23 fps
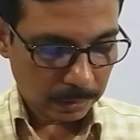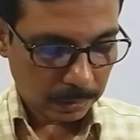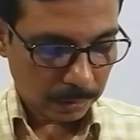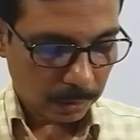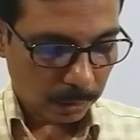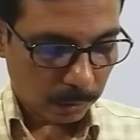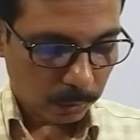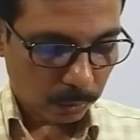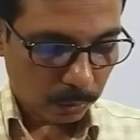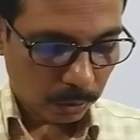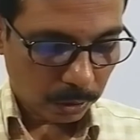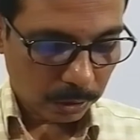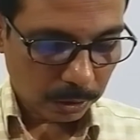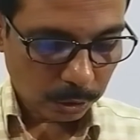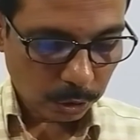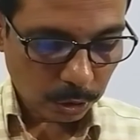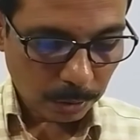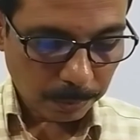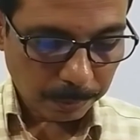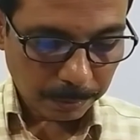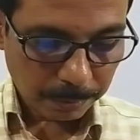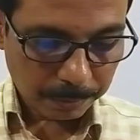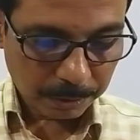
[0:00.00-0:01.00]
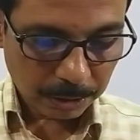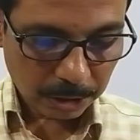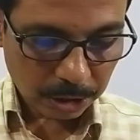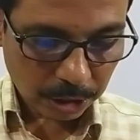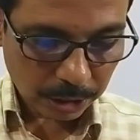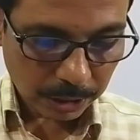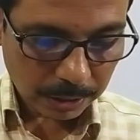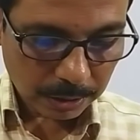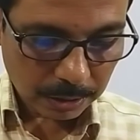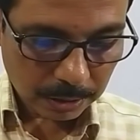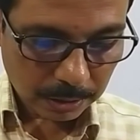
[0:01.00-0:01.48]
Now on the top of the
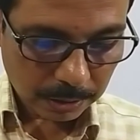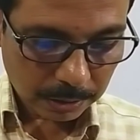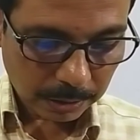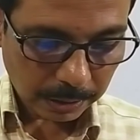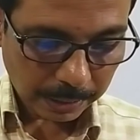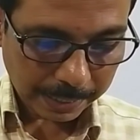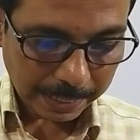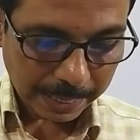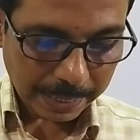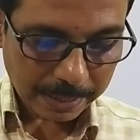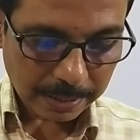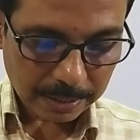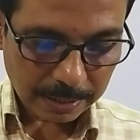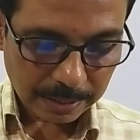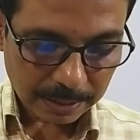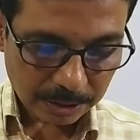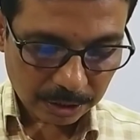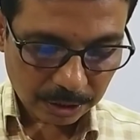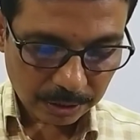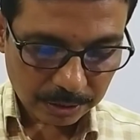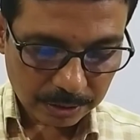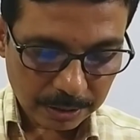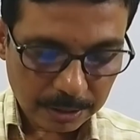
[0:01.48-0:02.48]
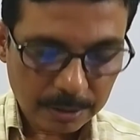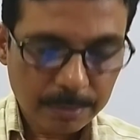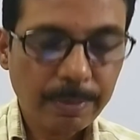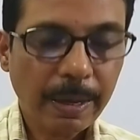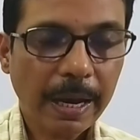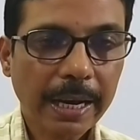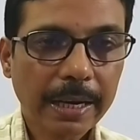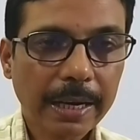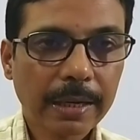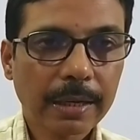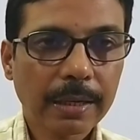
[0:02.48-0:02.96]
shed, the cat arches his
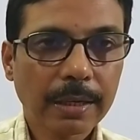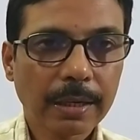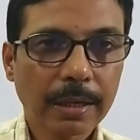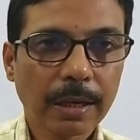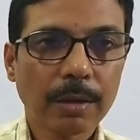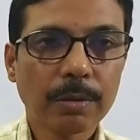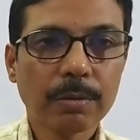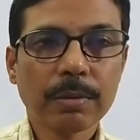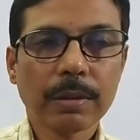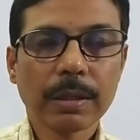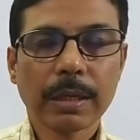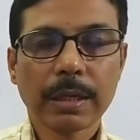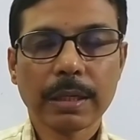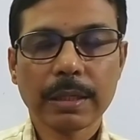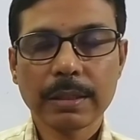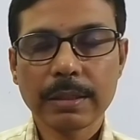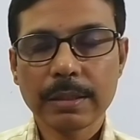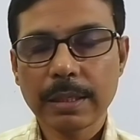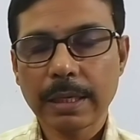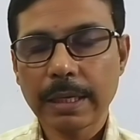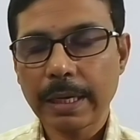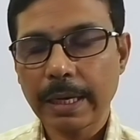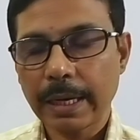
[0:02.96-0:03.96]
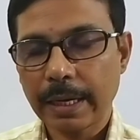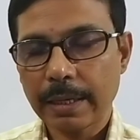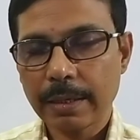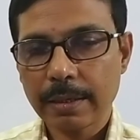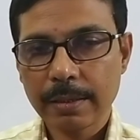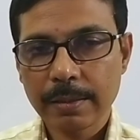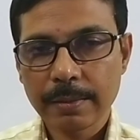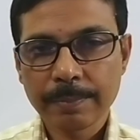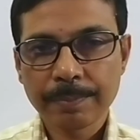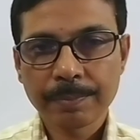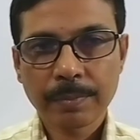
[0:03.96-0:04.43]
back. Now the
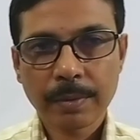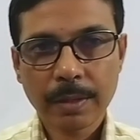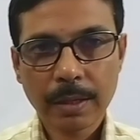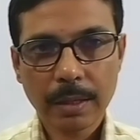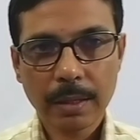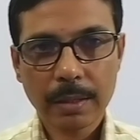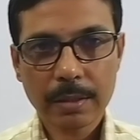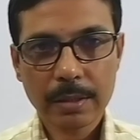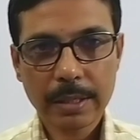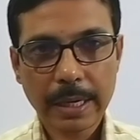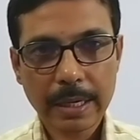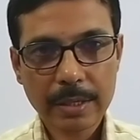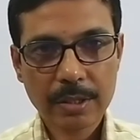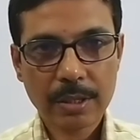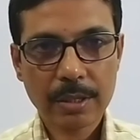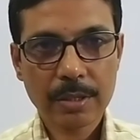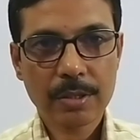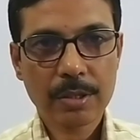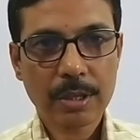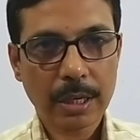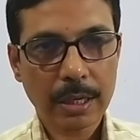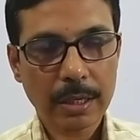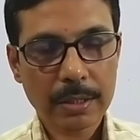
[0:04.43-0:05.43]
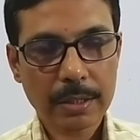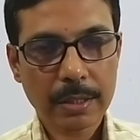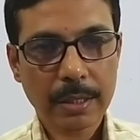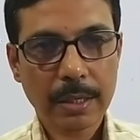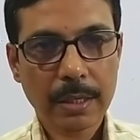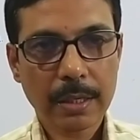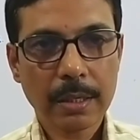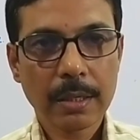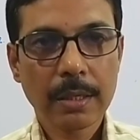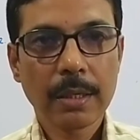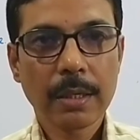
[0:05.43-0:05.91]
cat takes his
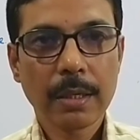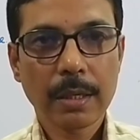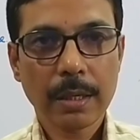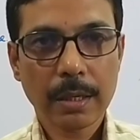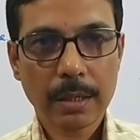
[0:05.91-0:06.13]
shelter